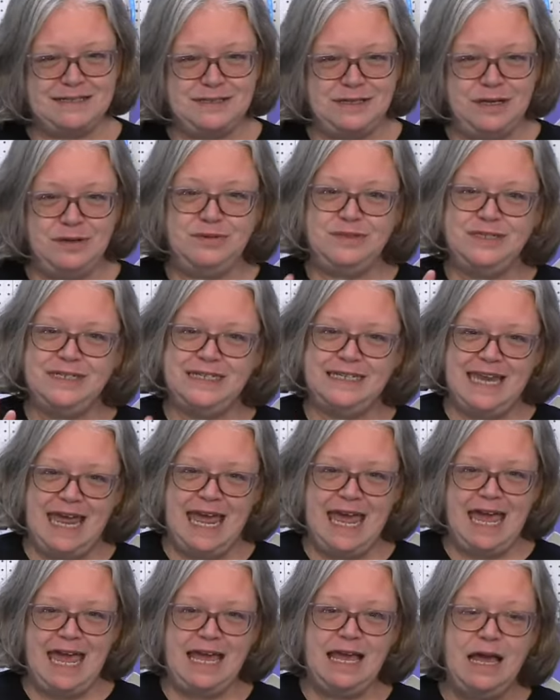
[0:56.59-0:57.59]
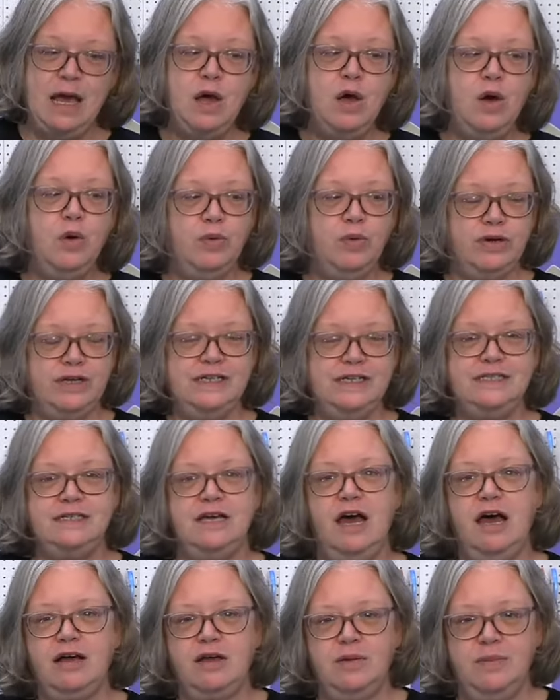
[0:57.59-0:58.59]
So today we're going to
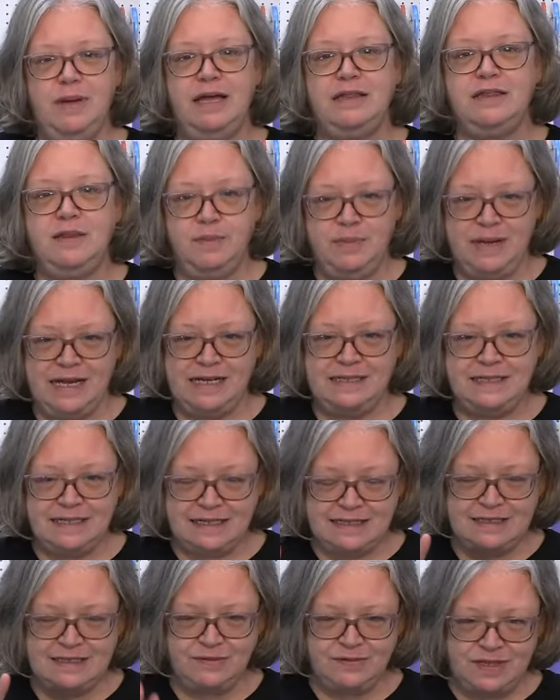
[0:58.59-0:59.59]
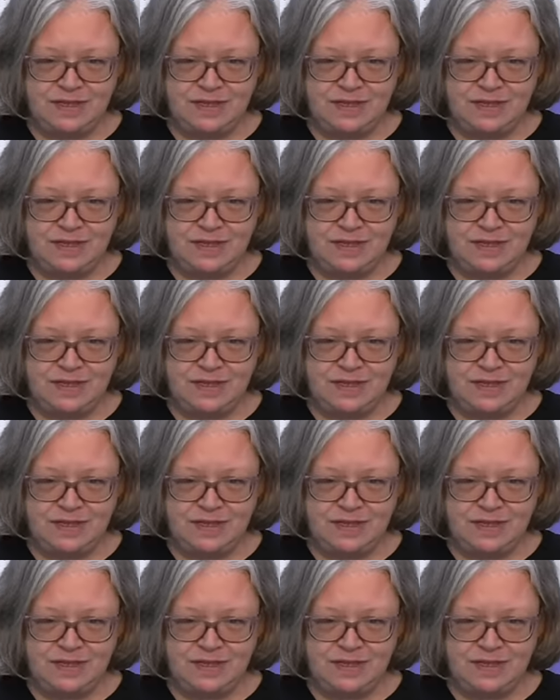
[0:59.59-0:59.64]
talk about the basics of